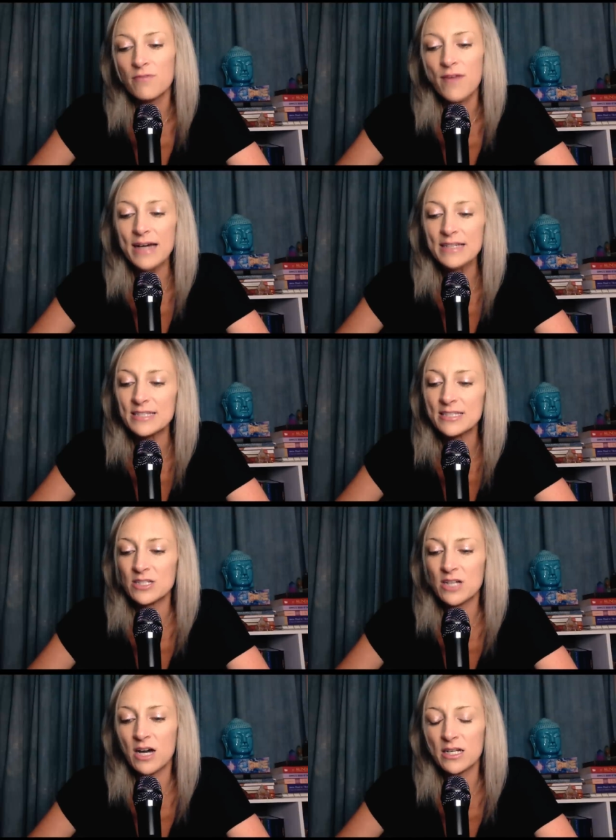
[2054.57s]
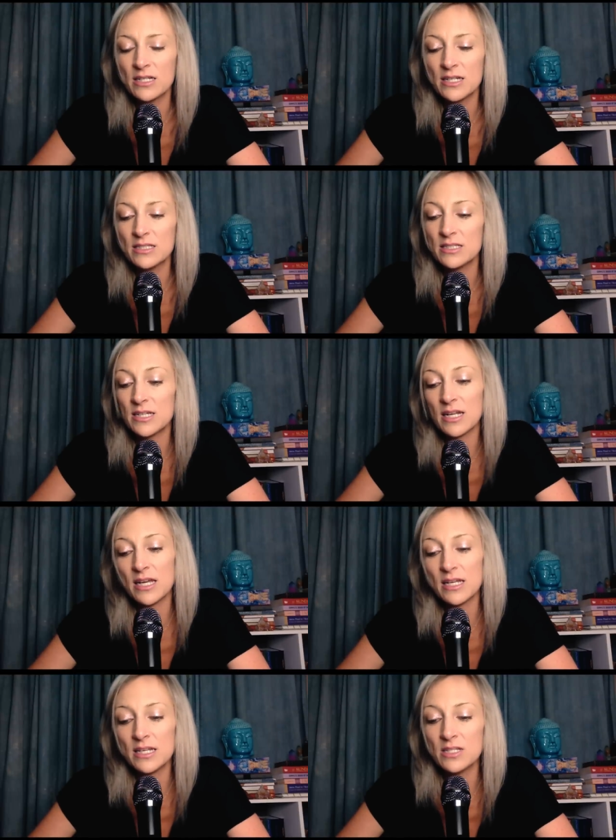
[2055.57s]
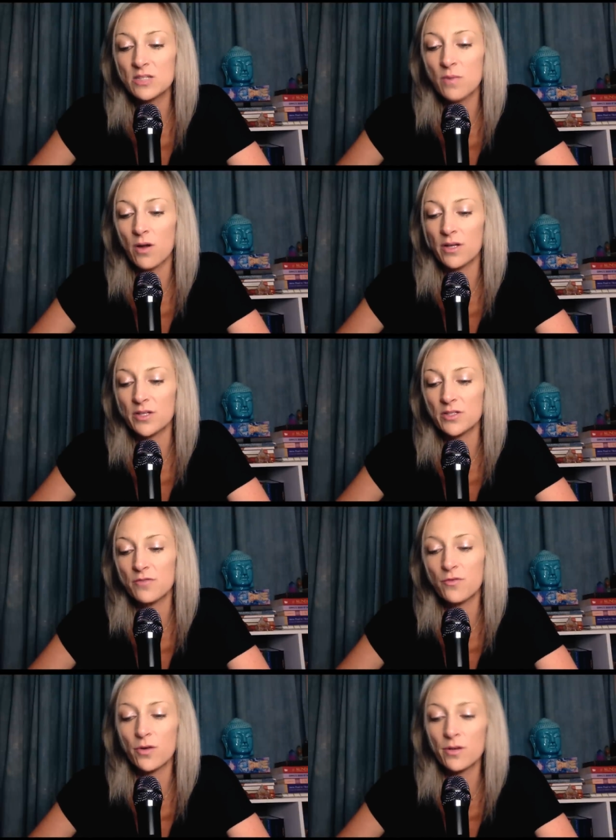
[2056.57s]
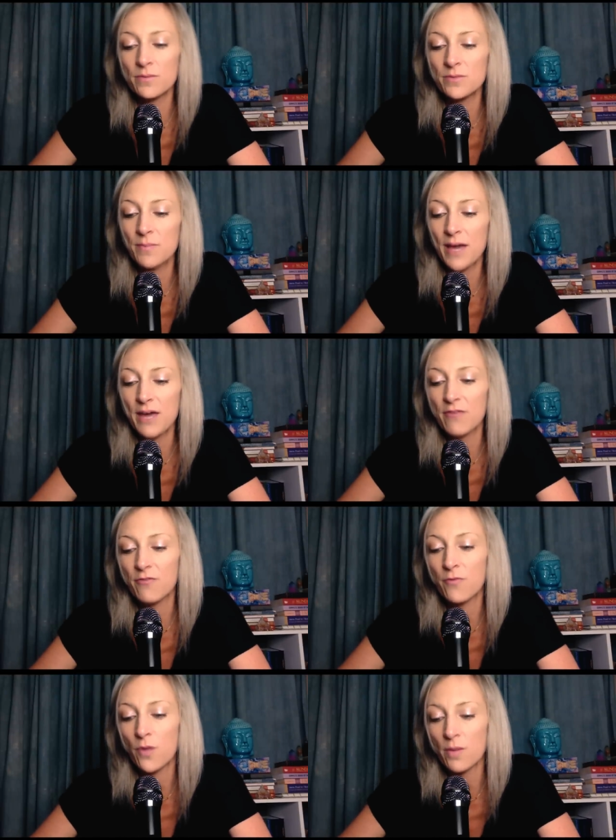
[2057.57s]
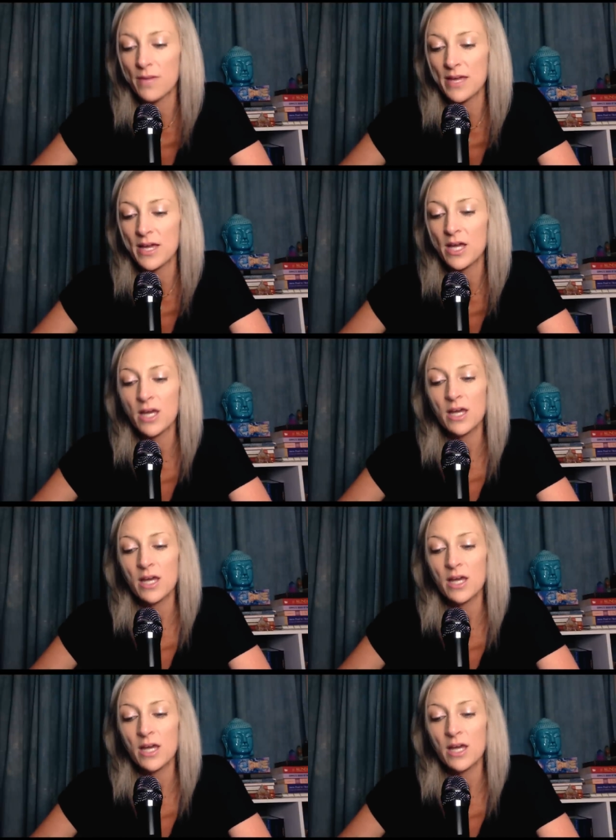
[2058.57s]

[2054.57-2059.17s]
Vast in their continents, yet hidden in smallness, formed by a forming